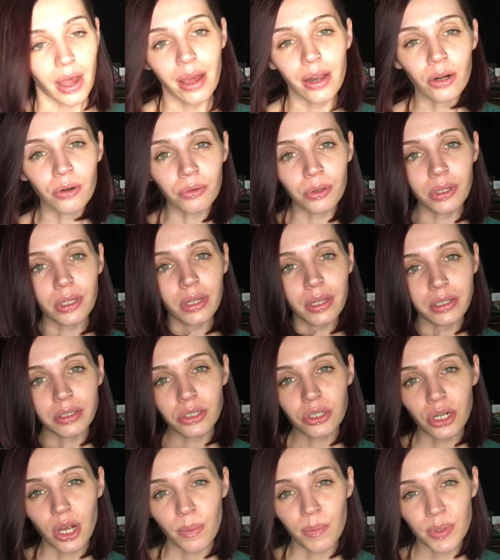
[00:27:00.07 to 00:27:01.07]
I don't really like
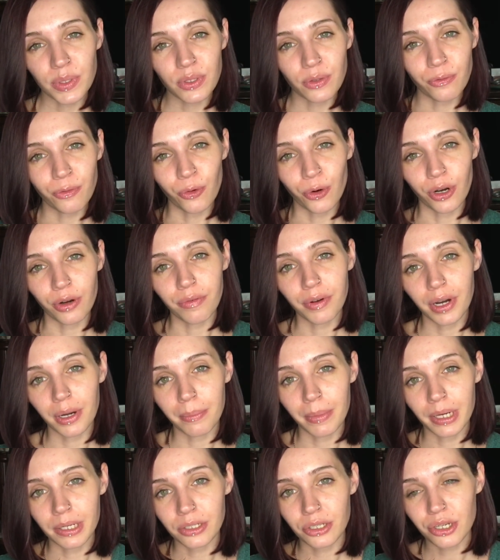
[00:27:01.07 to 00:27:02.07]
to shop at Sephora very
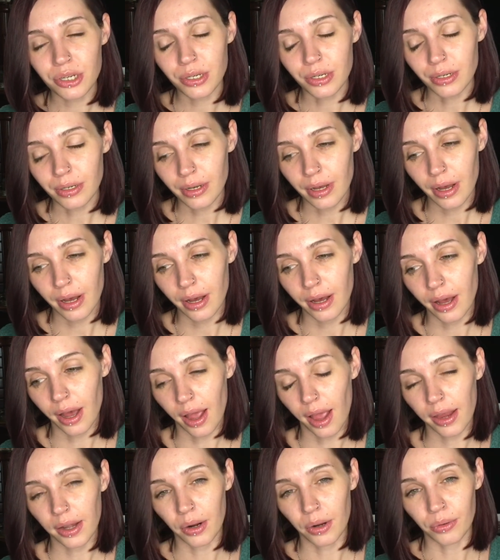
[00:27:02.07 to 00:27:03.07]
much.
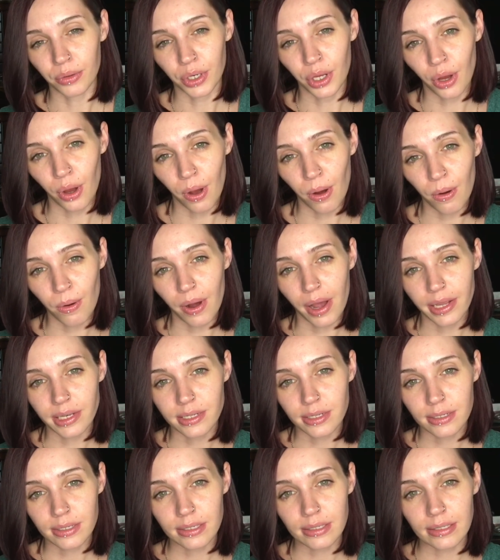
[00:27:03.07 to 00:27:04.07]
I don't know. I
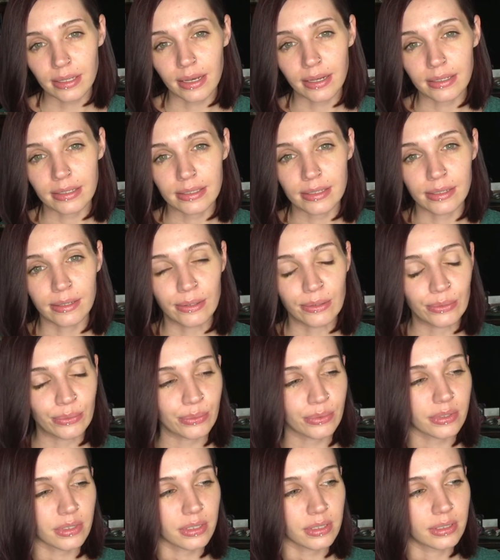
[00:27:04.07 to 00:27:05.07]

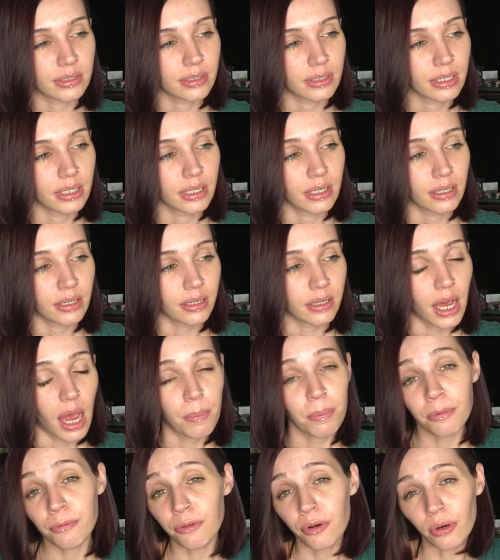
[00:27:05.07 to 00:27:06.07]
don't. I
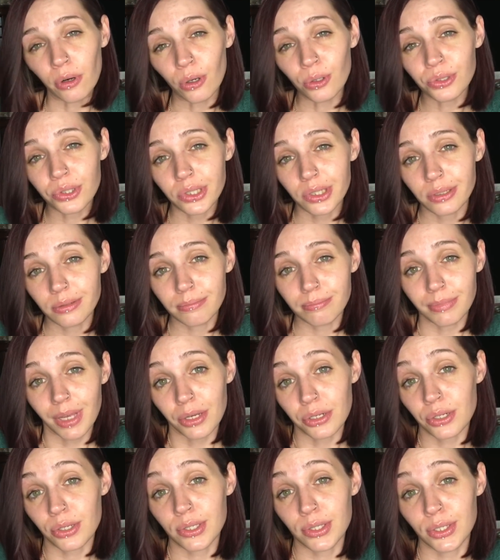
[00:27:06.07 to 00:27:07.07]
prefer Ulta.
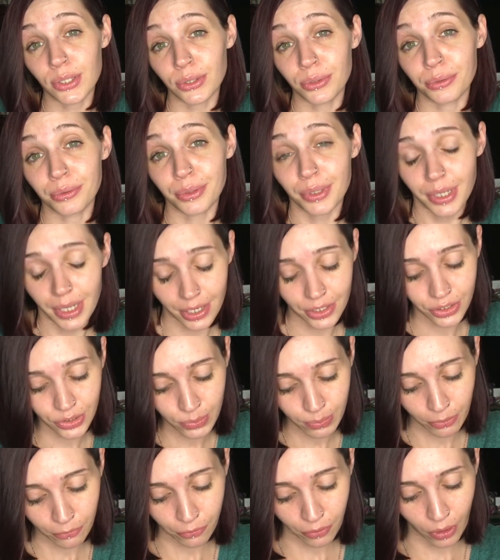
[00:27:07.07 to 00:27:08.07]
I just do. I
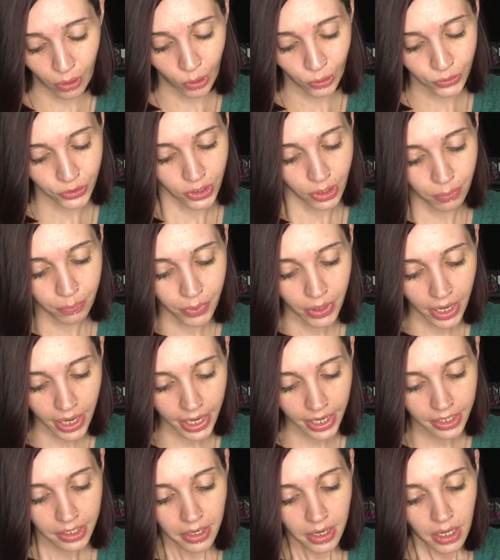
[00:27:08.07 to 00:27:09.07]
just prefer Ulta.
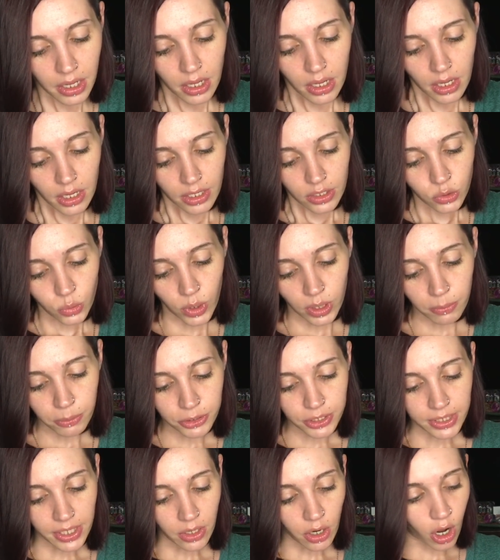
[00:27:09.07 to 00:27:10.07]
But
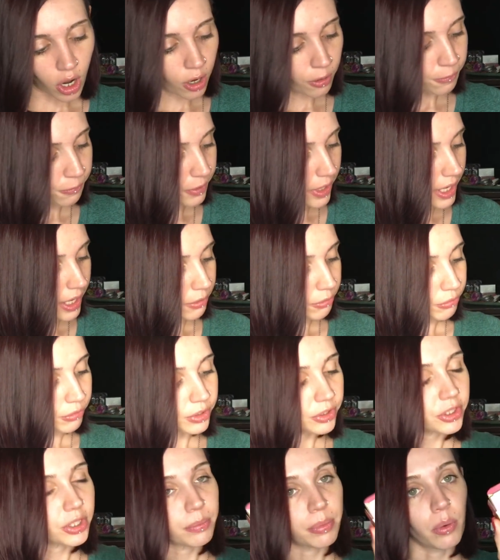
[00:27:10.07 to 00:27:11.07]
20% off, and I
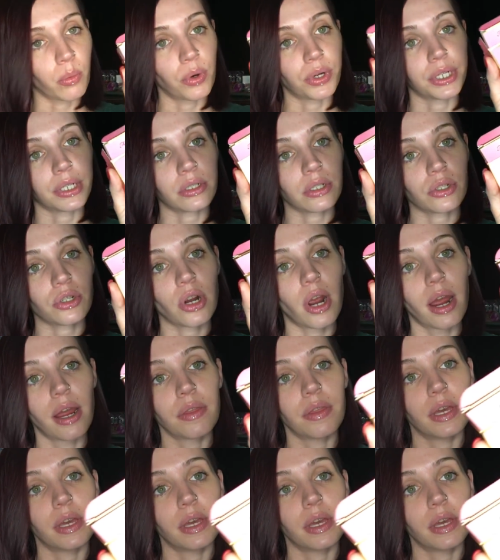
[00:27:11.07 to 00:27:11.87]
really been wanting to try